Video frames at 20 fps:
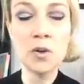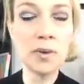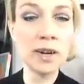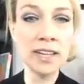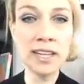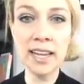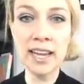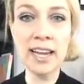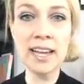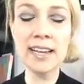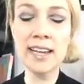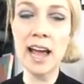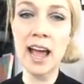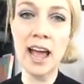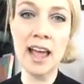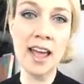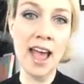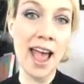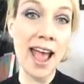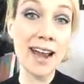really,
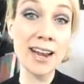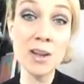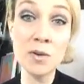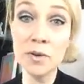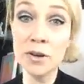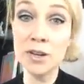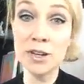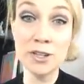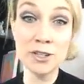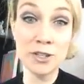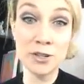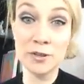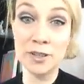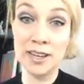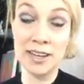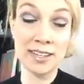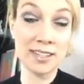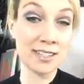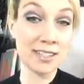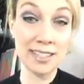anyone can do
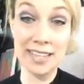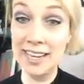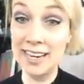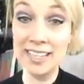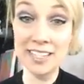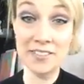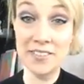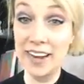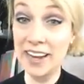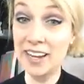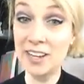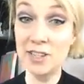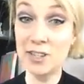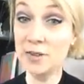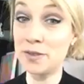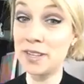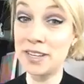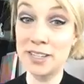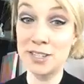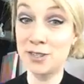this. Ladies, if I can
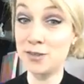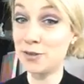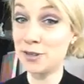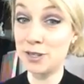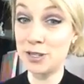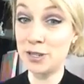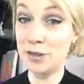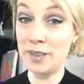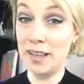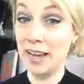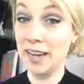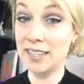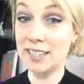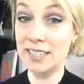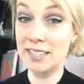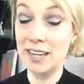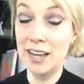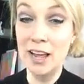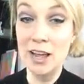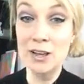do this, you can do
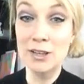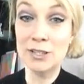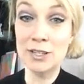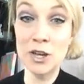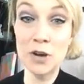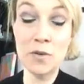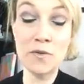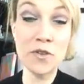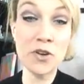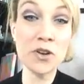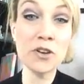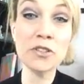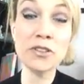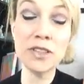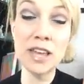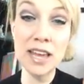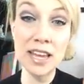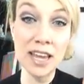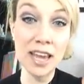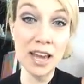this. So if you're
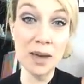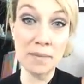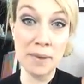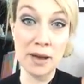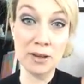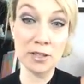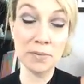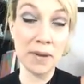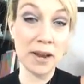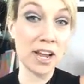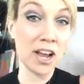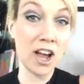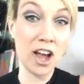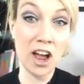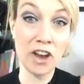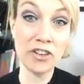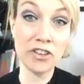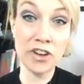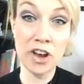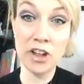thinking about spending
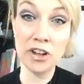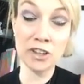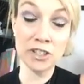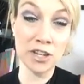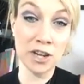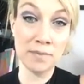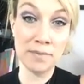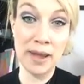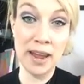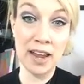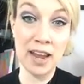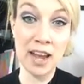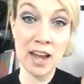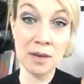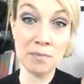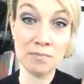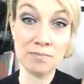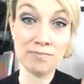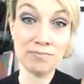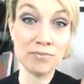$100 on
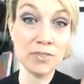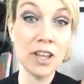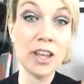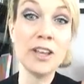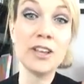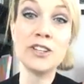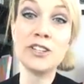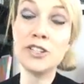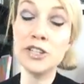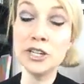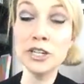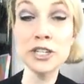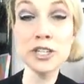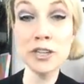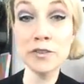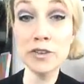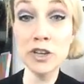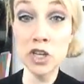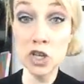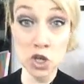makeup, do
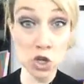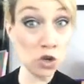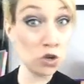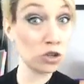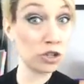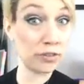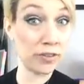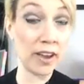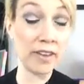yourself a huge